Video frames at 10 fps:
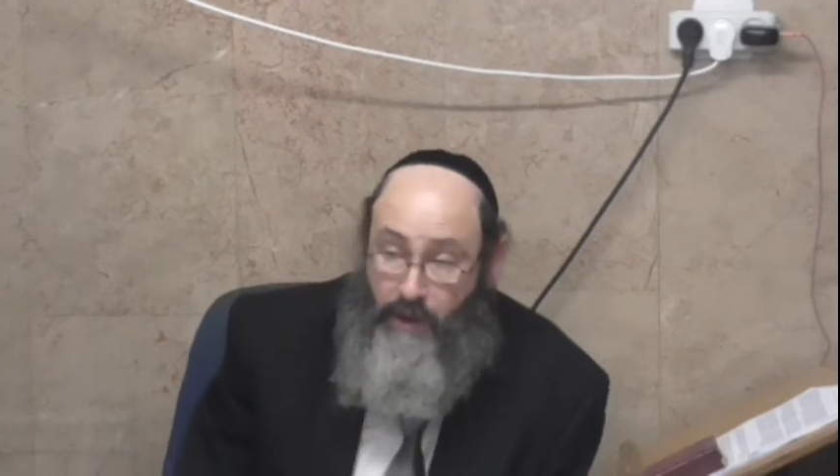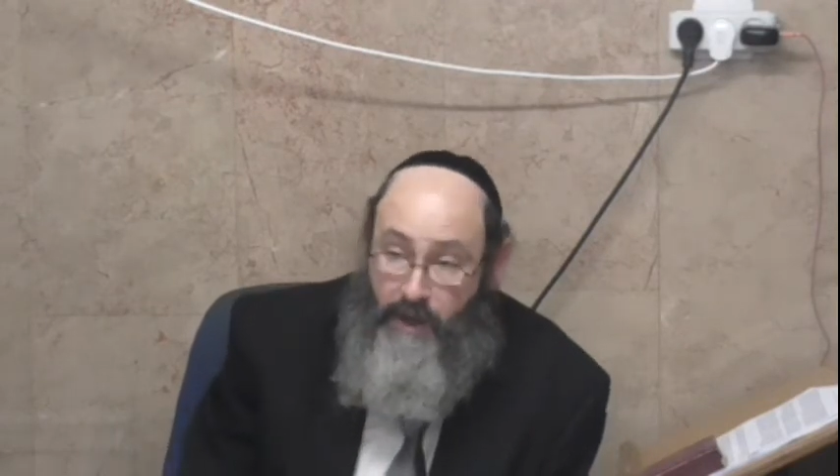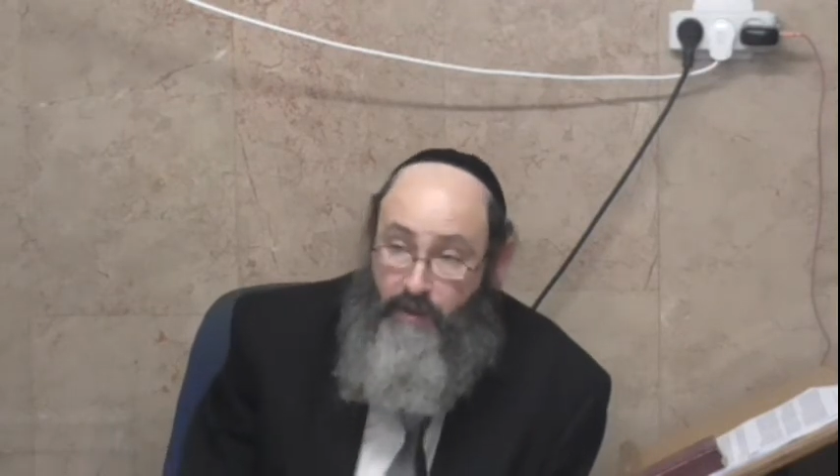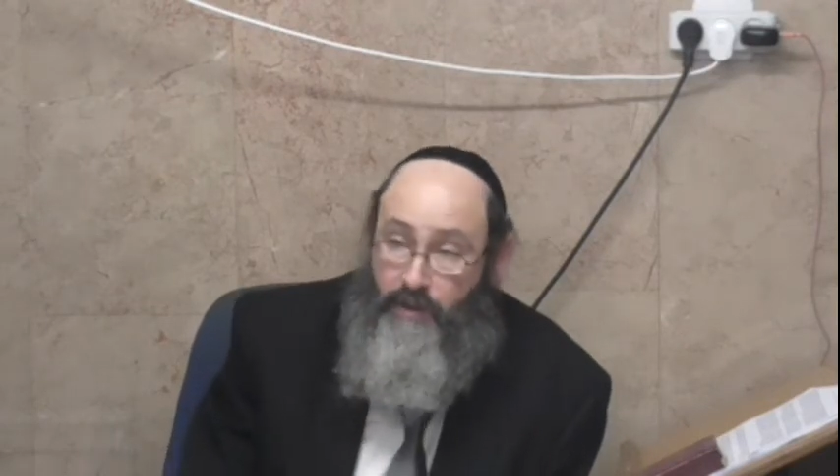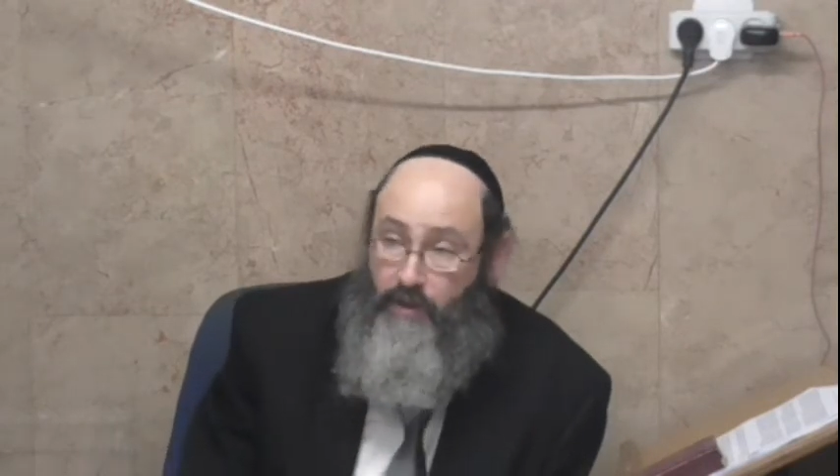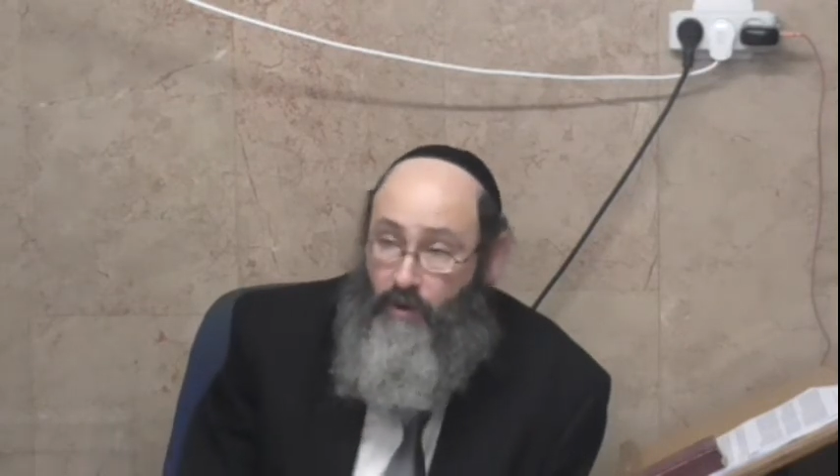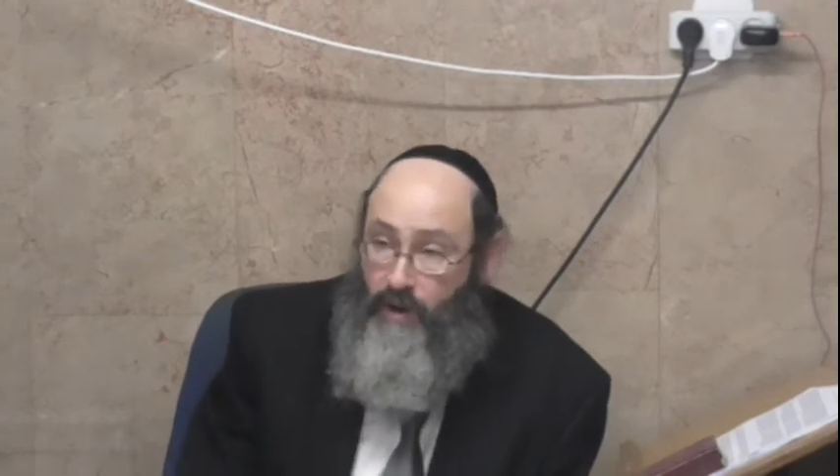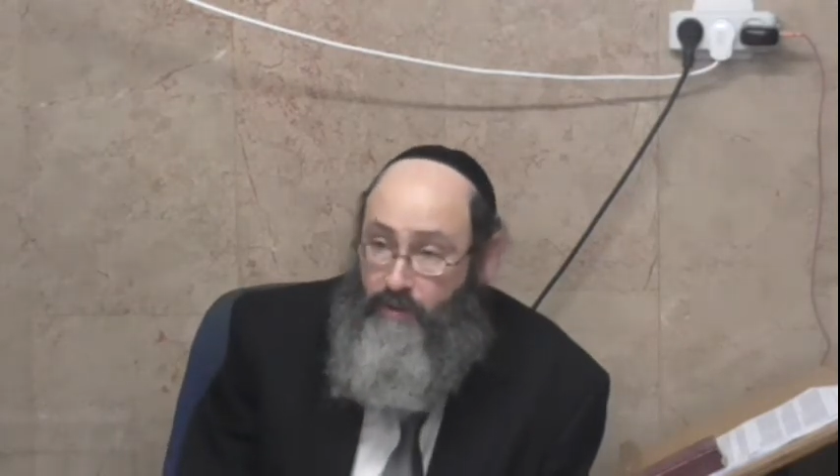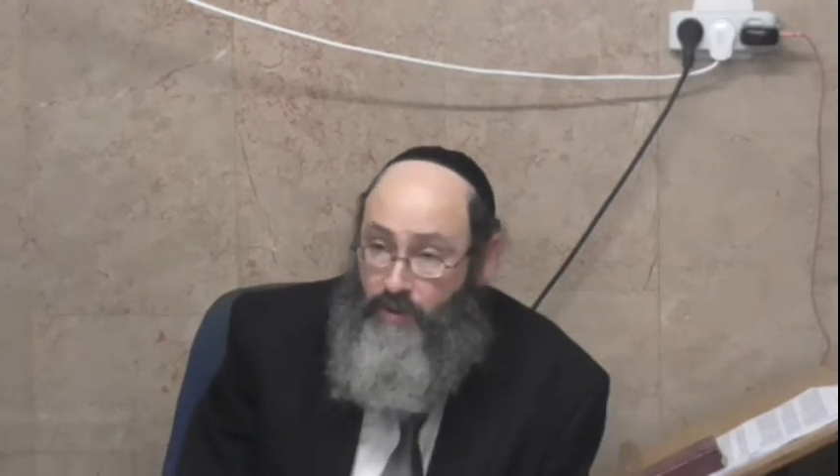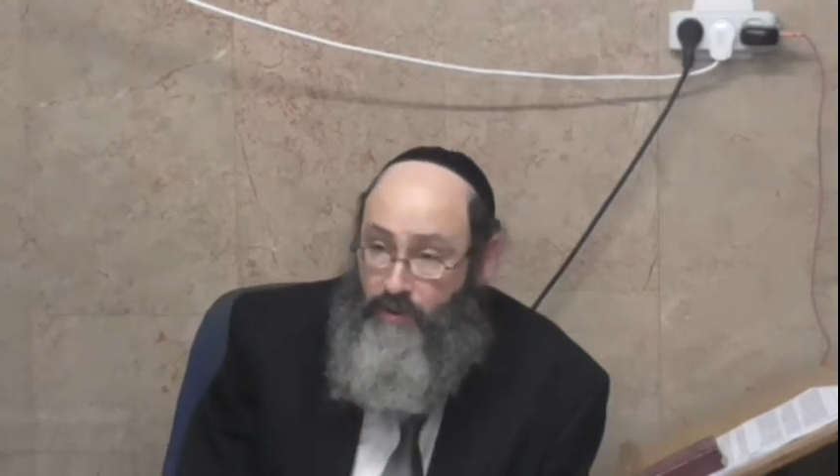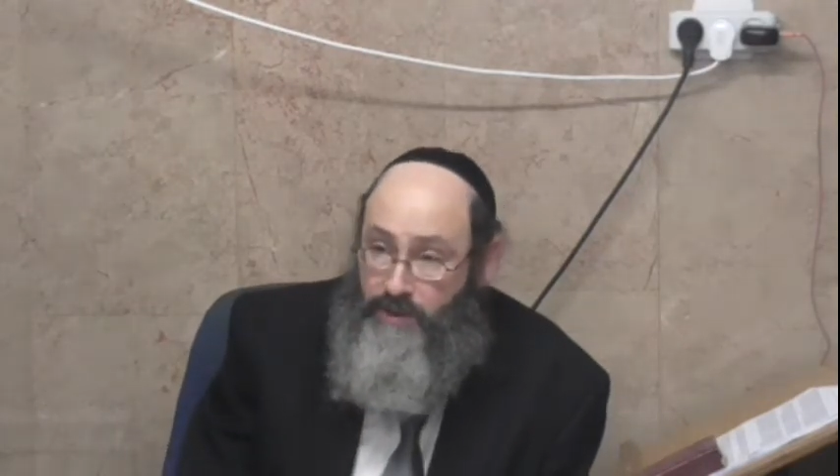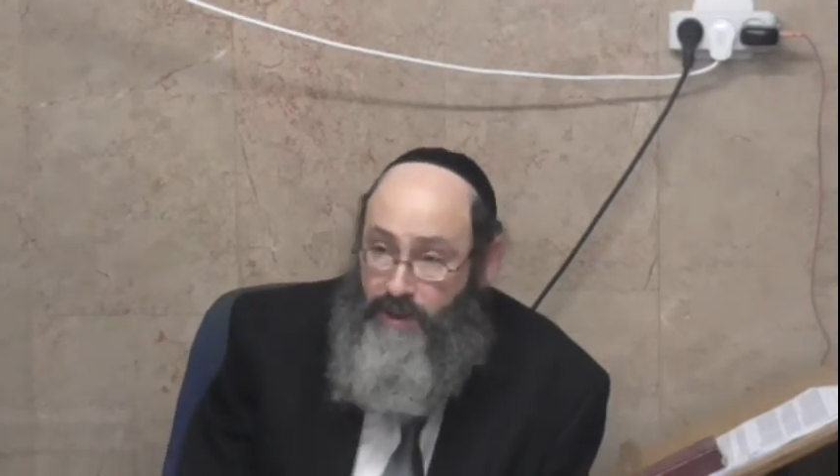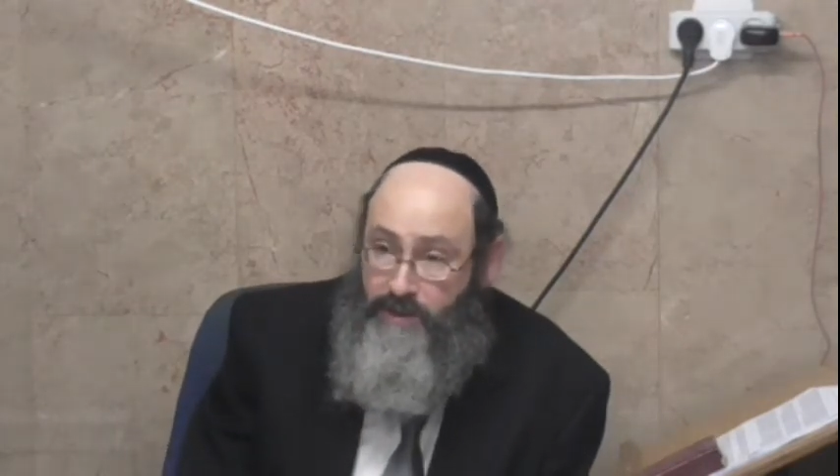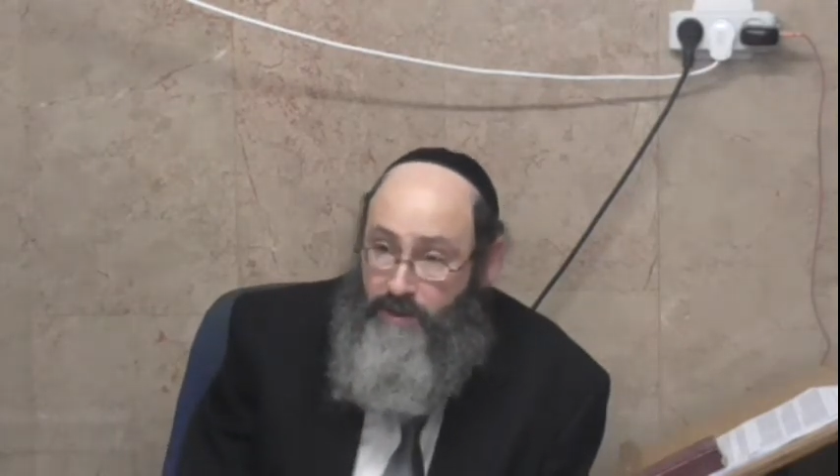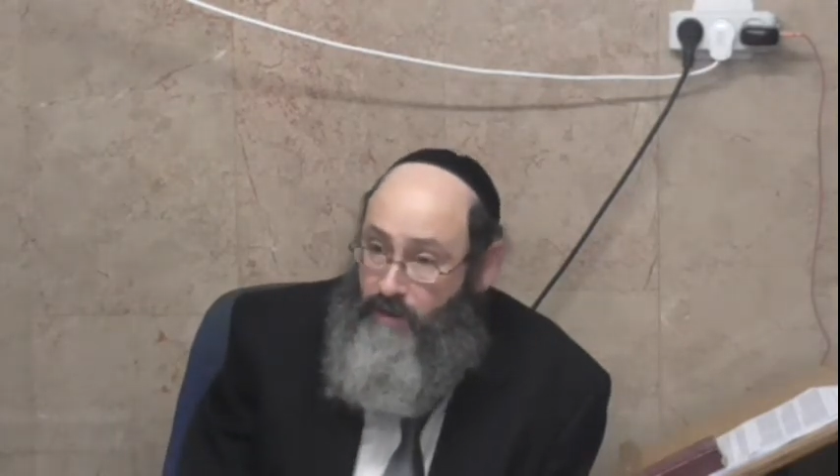here the Torah comes along and
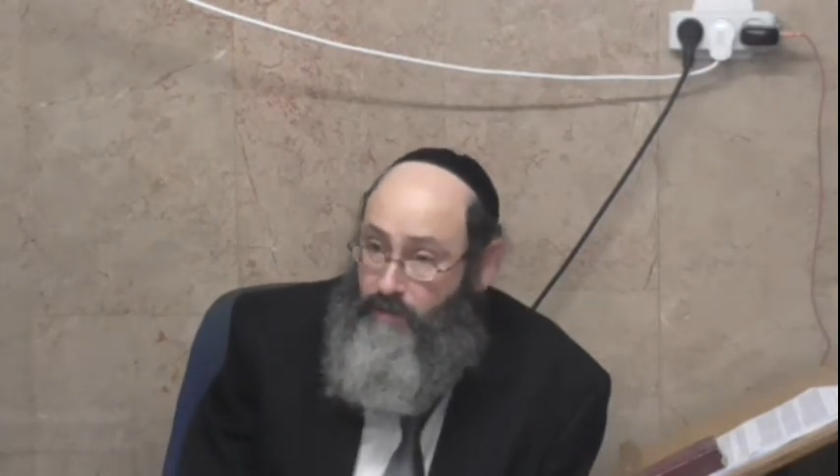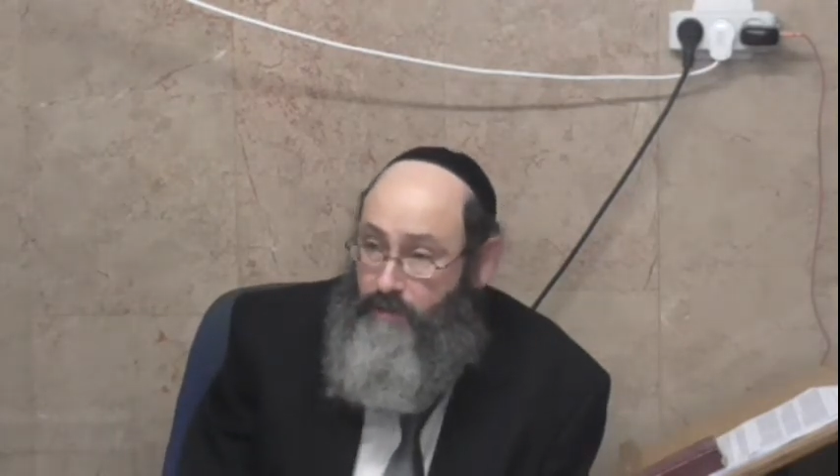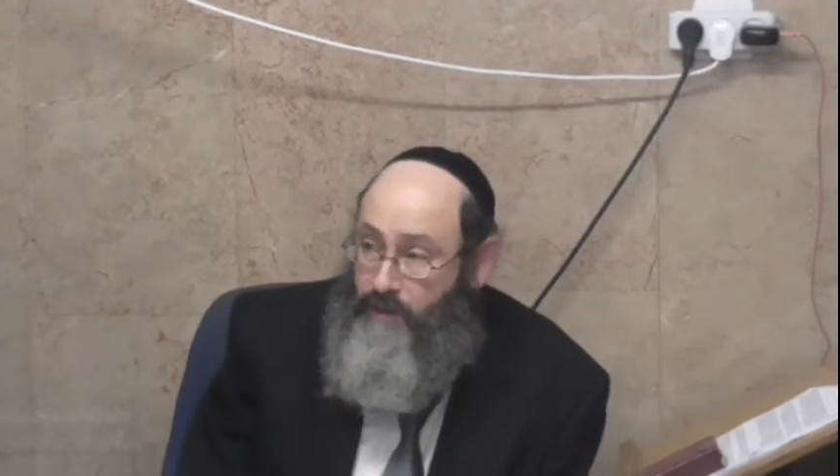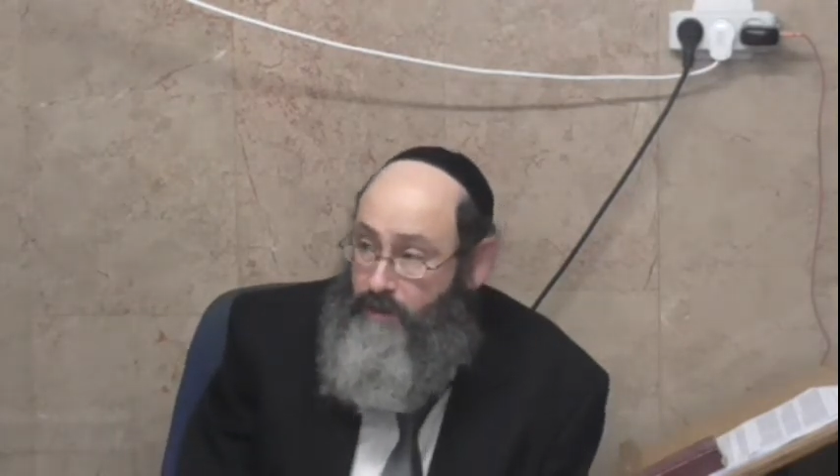says, no,